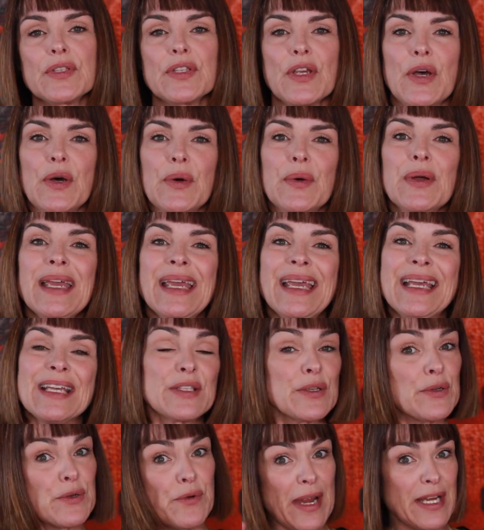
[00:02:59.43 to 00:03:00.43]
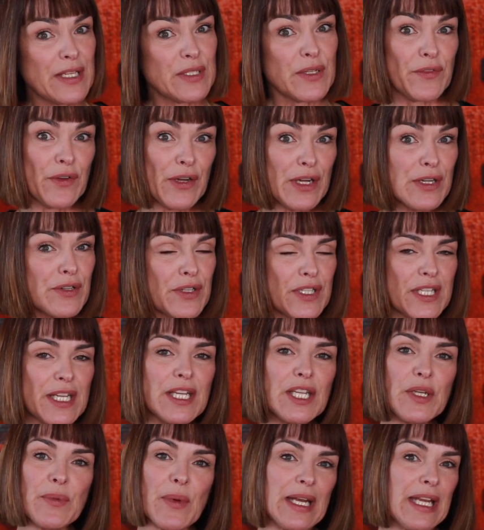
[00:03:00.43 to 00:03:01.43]
So great. So if you're
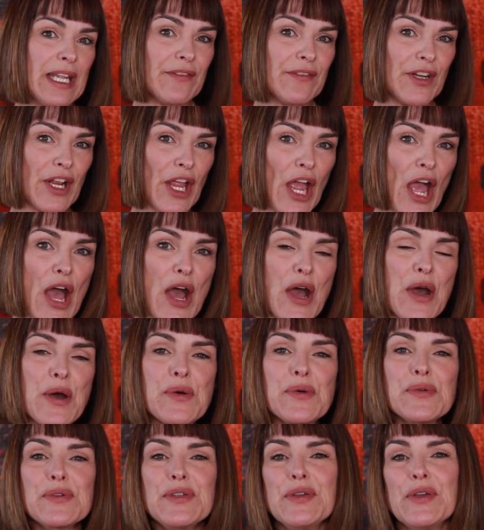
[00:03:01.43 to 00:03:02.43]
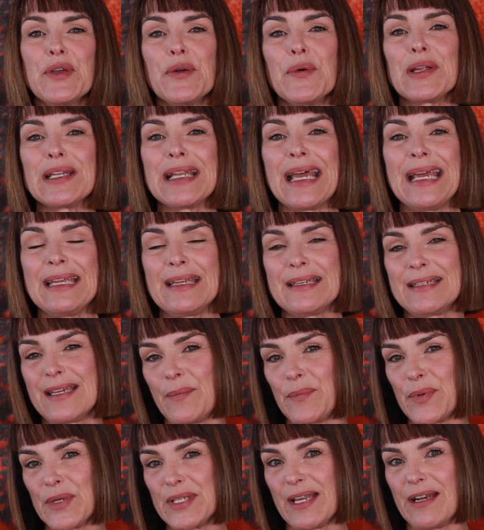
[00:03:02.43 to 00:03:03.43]
interested and you give it a go, you can go online and get
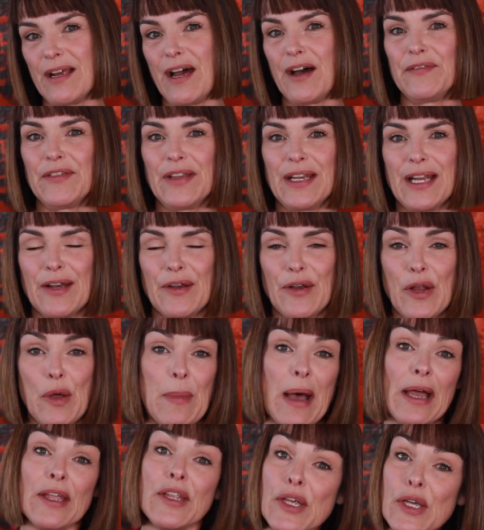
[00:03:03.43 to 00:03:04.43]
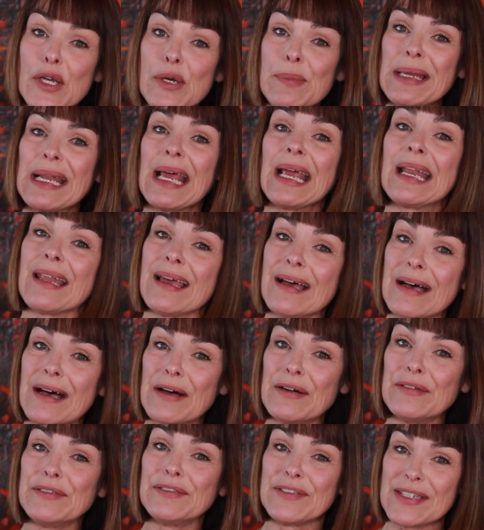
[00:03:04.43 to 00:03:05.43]
10% off. And I don't know about you, but I
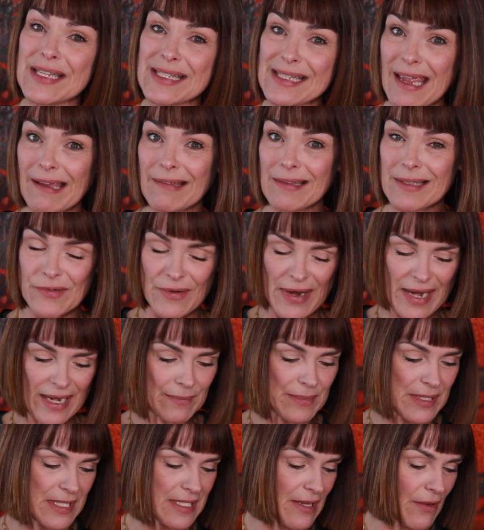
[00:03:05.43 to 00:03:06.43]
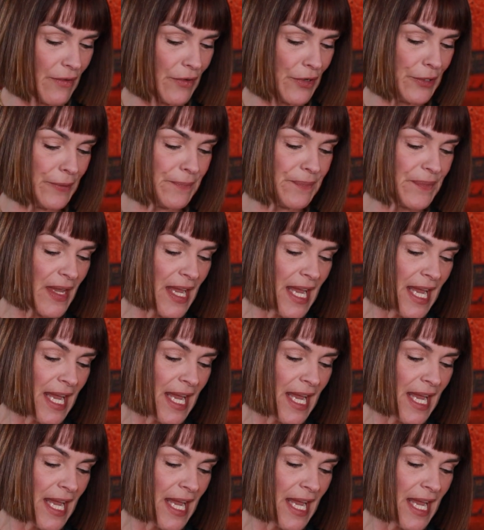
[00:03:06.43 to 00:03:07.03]
love discounts, right? I'm a discount girl.